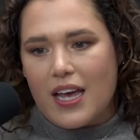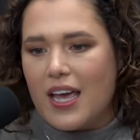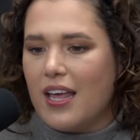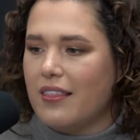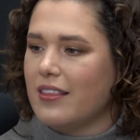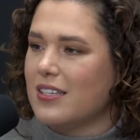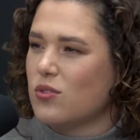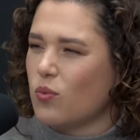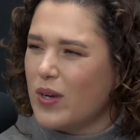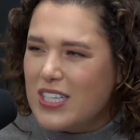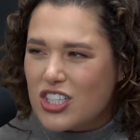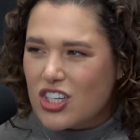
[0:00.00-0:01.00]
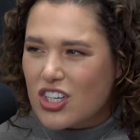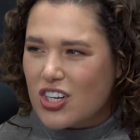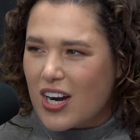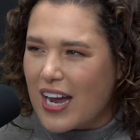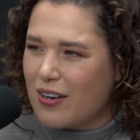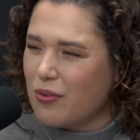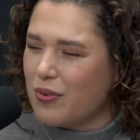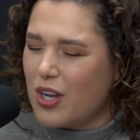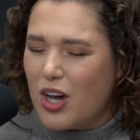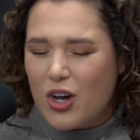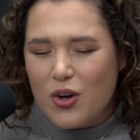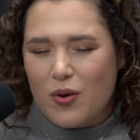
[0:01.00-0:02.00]
And this winter, I don't
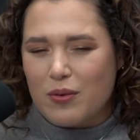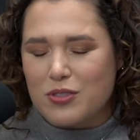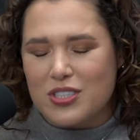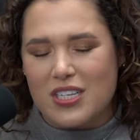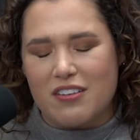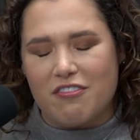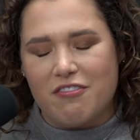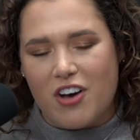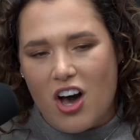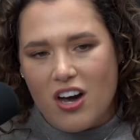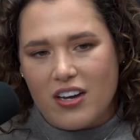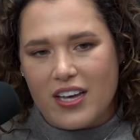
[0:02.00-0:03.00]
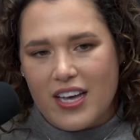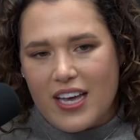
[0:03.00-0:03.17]
know, I was just in a funk.